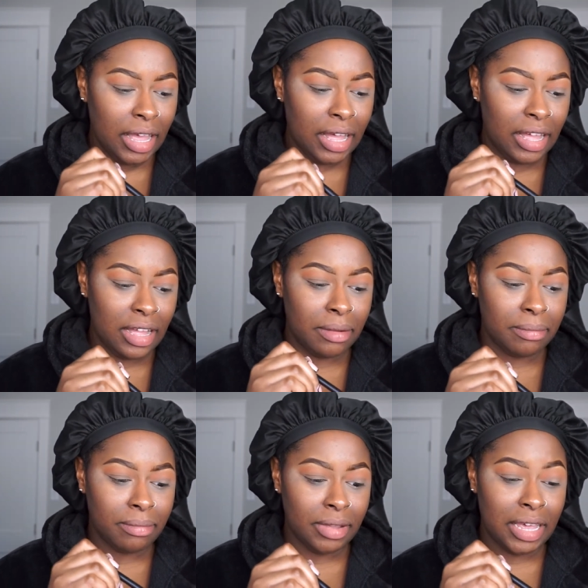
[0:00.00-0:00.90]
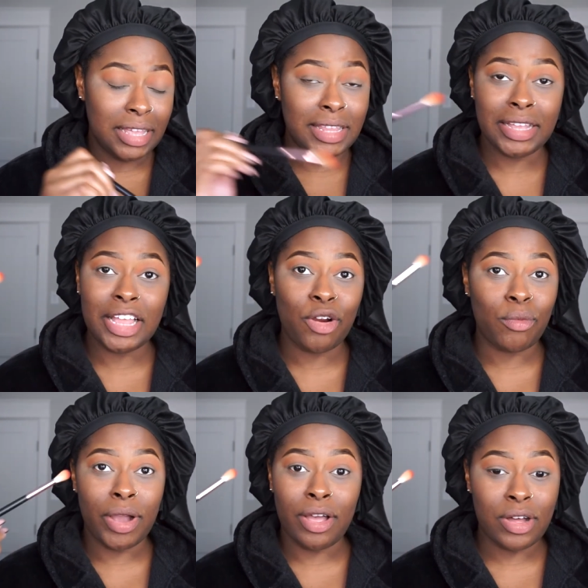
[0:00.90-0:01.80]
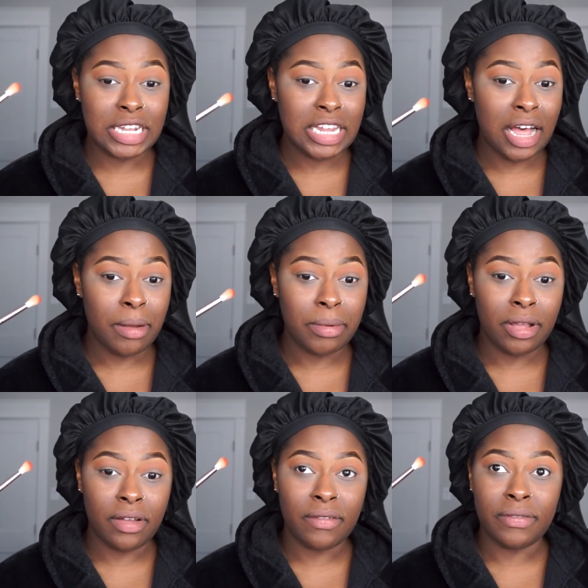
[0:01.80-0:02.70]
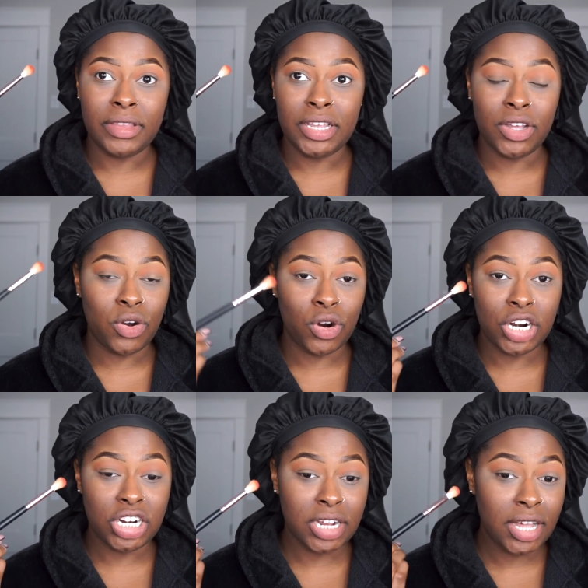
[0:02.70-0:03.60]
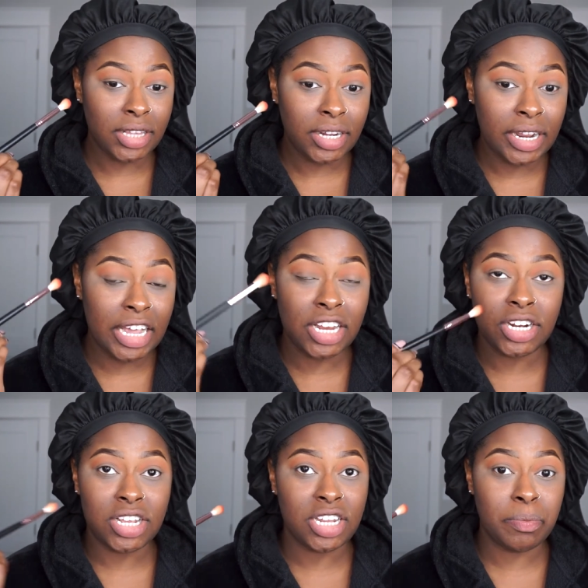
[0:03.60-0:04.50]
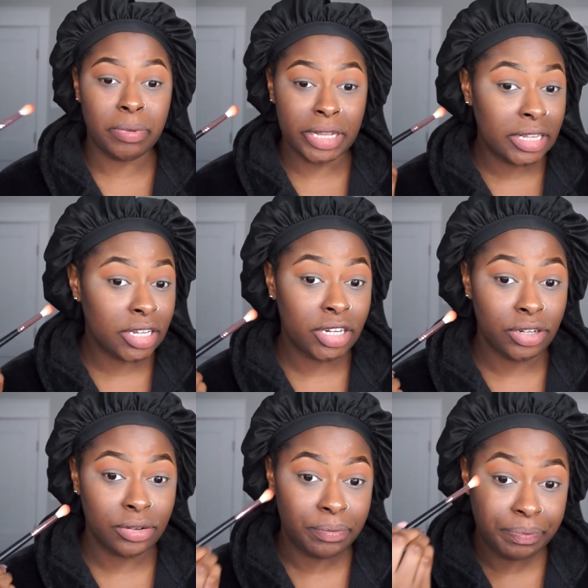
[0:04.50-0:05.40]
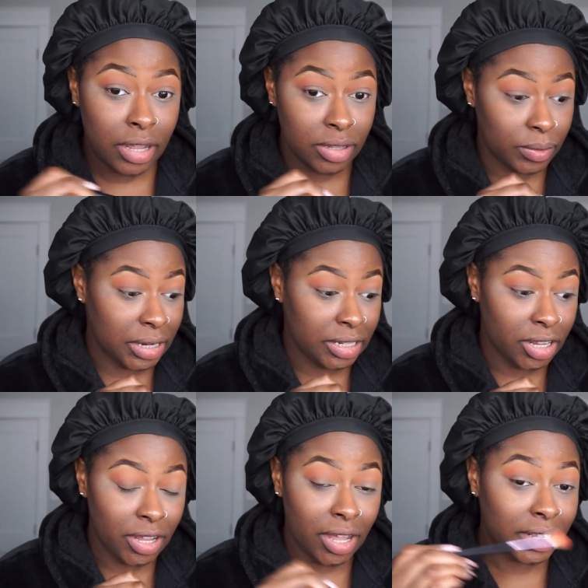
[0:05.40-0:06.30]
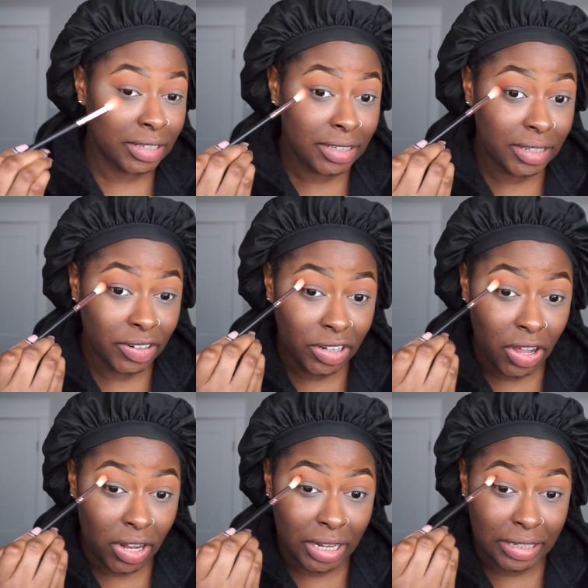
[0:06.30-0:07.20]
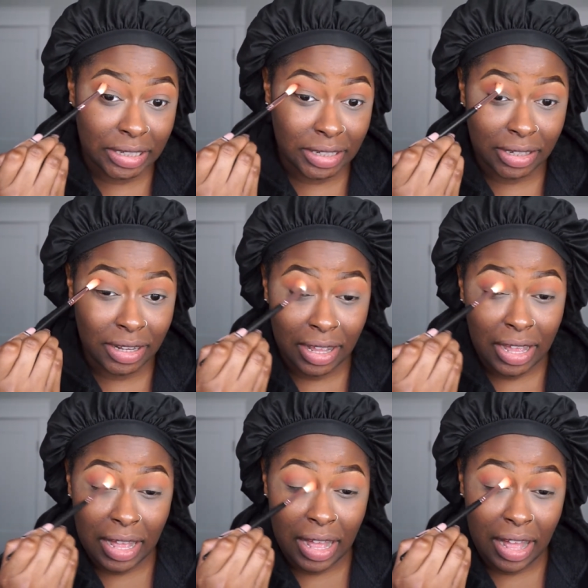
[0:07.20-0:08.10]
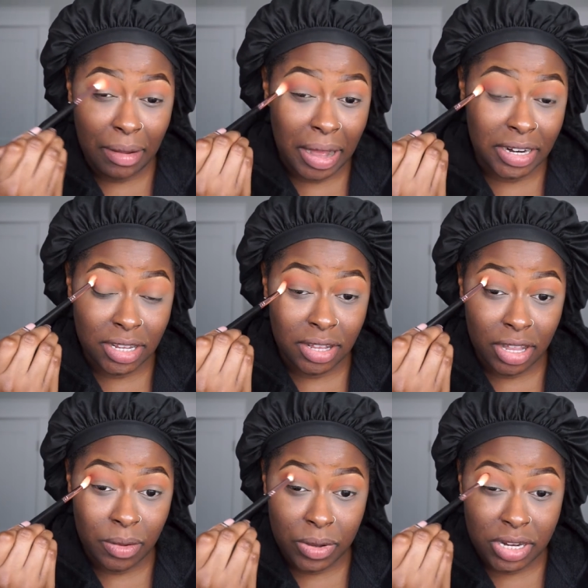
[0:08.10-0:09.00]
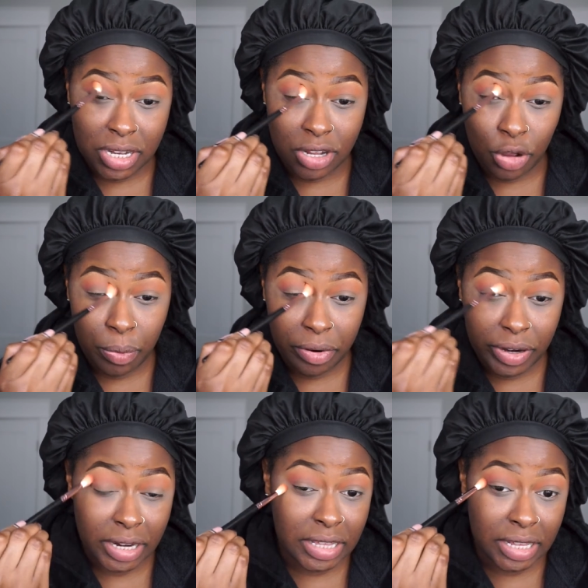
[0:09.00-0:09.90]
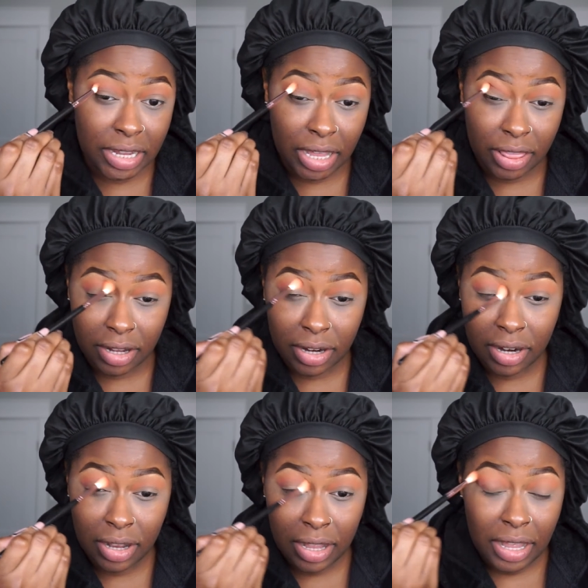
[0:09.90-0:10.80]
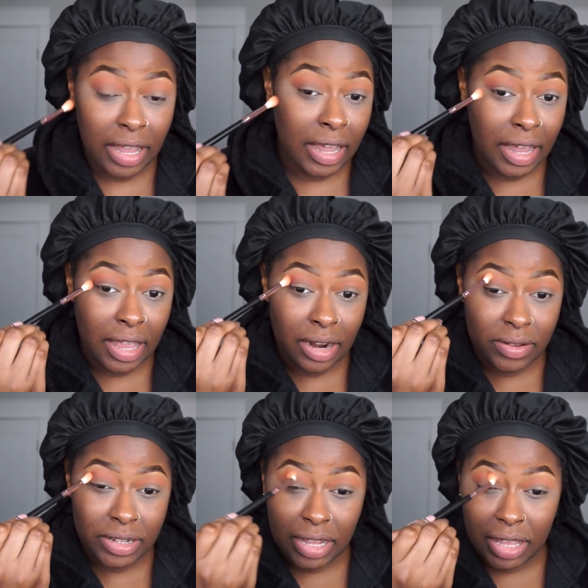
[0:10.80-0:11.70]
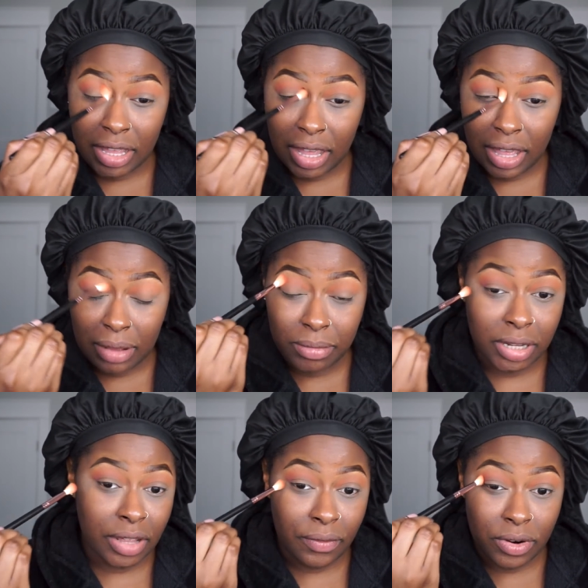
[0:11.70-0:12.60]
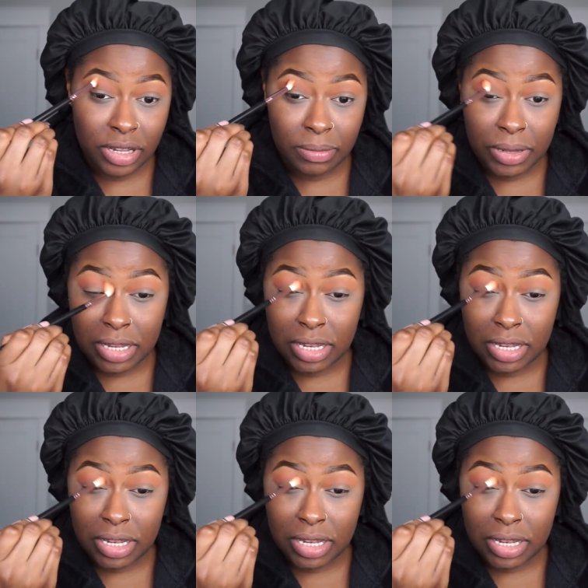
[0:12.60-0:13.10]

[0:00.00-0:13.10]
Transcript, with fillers: um and take that right on top of the orange color and just blend the two so when i tell y'all this is literally all i did uh, i just thought it was so pretty together and i was like yeah i'm looking for something